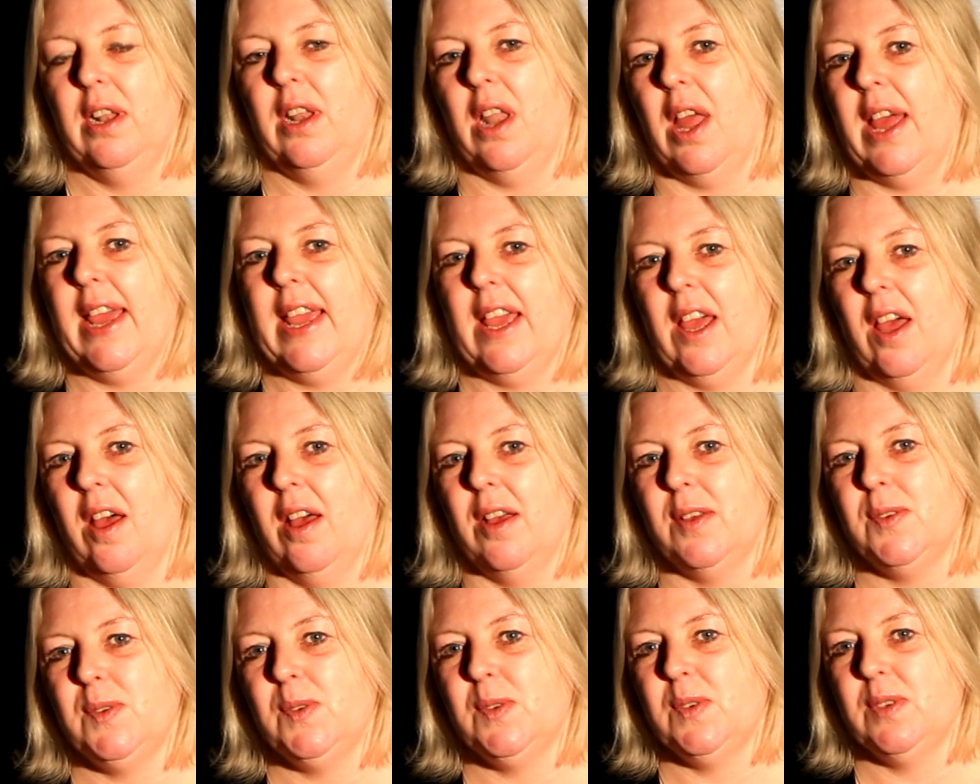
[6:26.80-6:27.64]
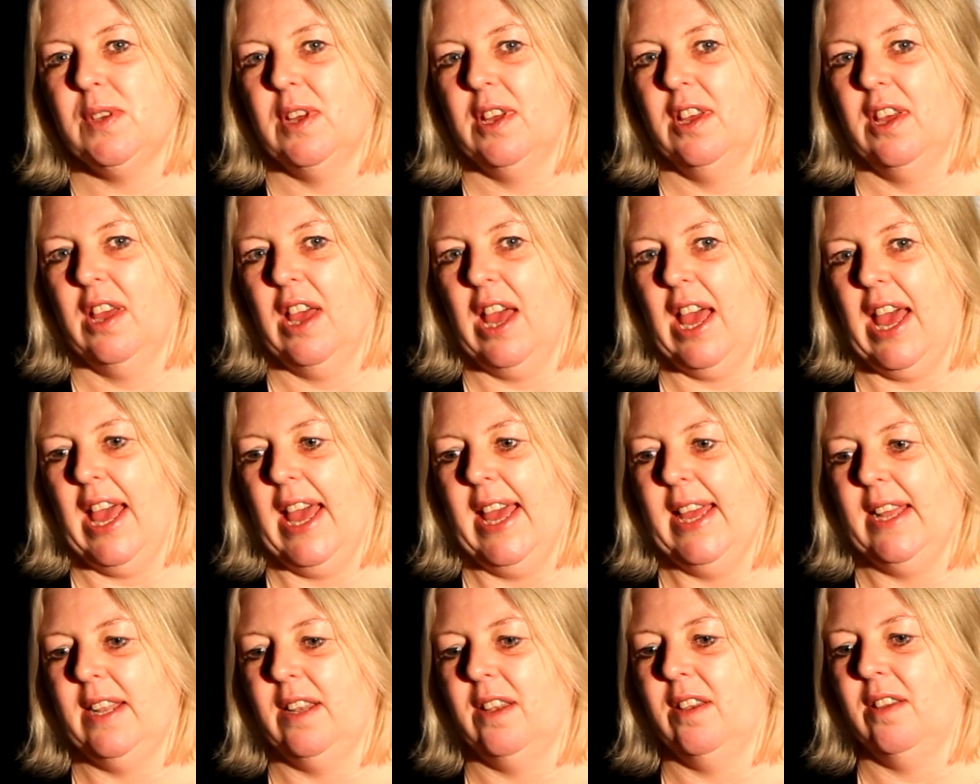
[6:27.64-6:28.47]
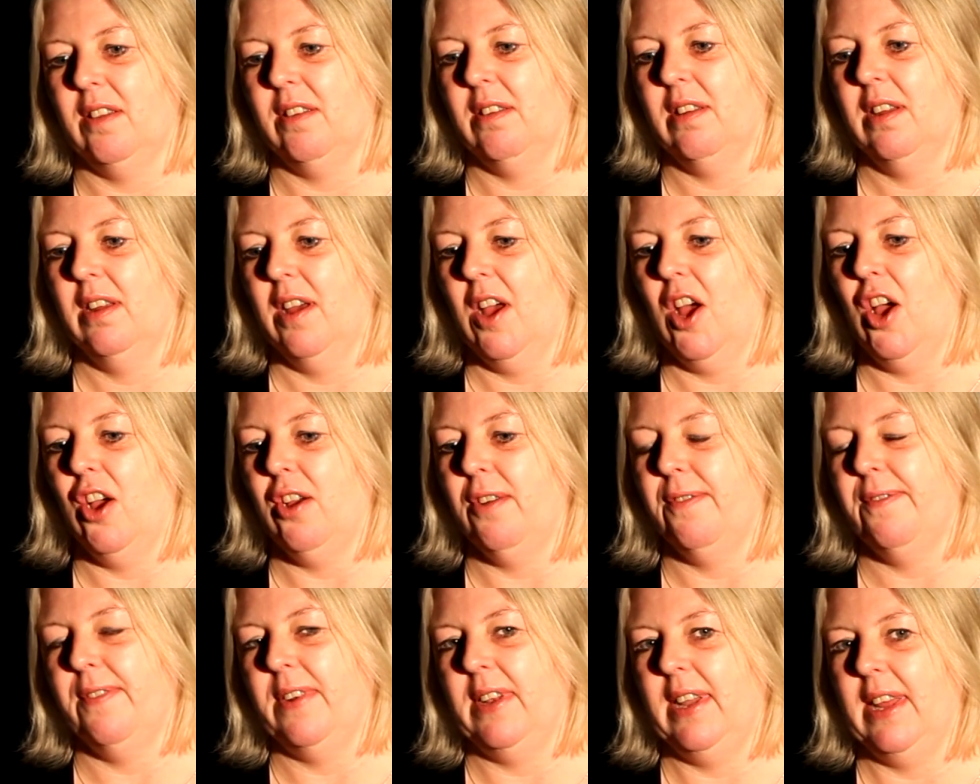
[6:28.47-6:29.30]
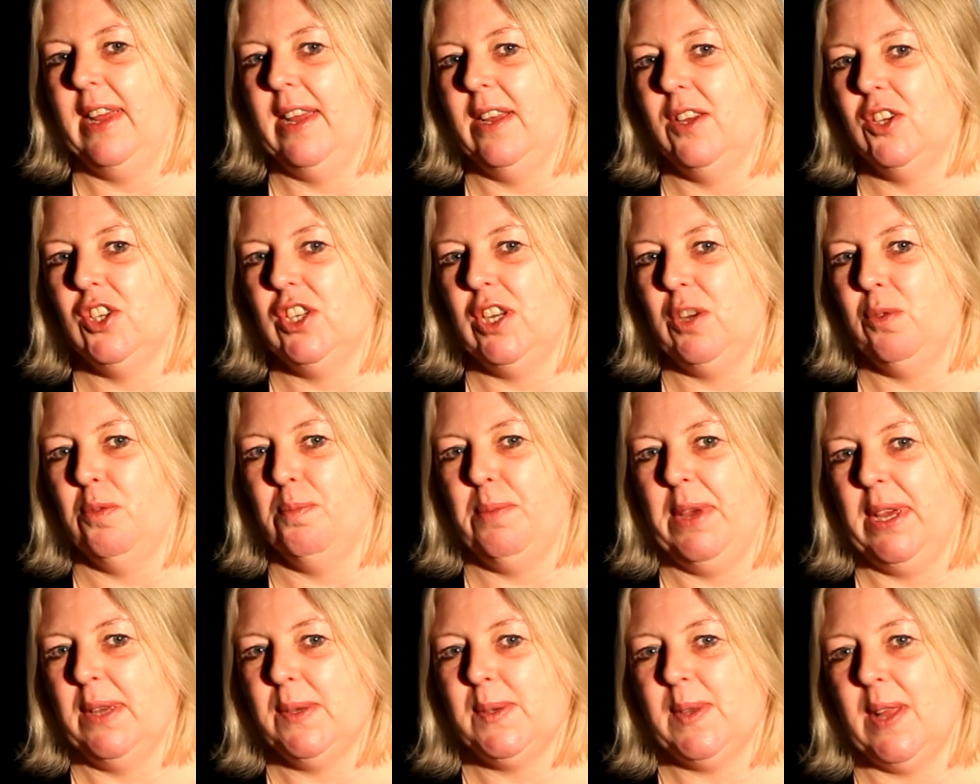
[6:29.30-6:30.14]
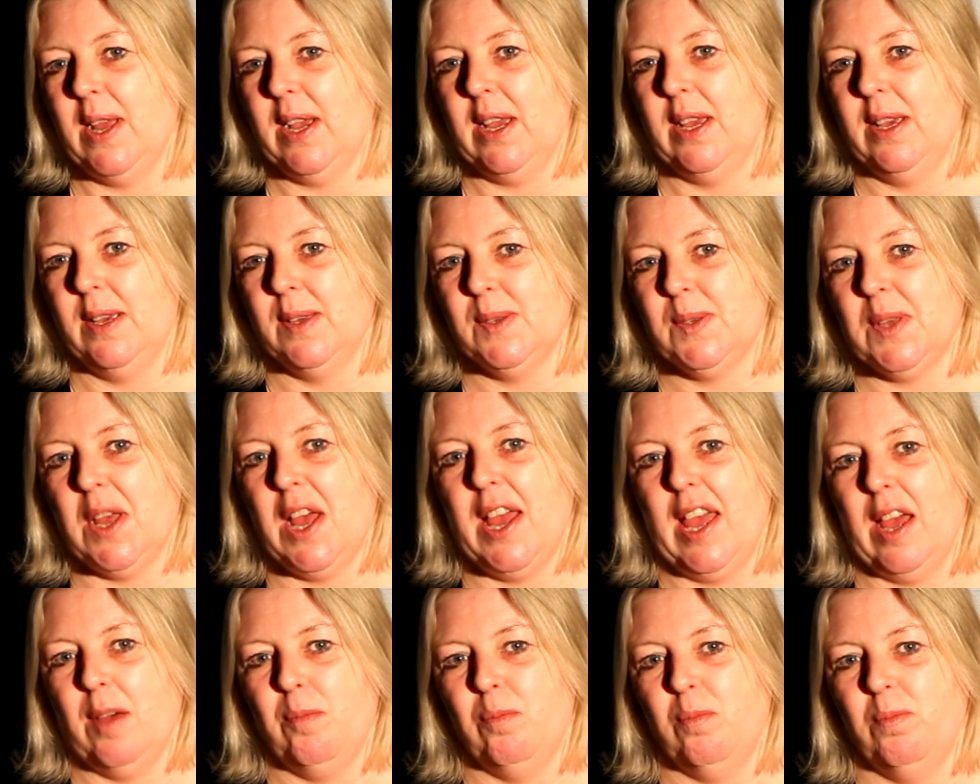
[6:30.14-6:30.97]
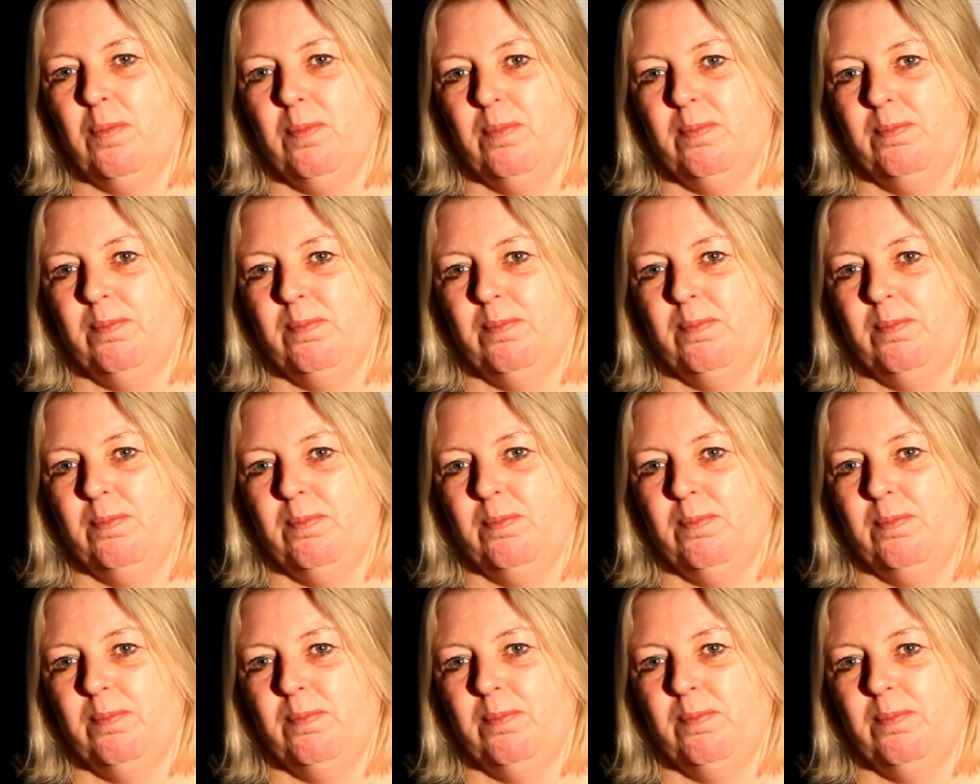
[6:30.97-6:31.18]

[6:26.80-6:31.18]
like us, and hopefully she will be as lucky as I am.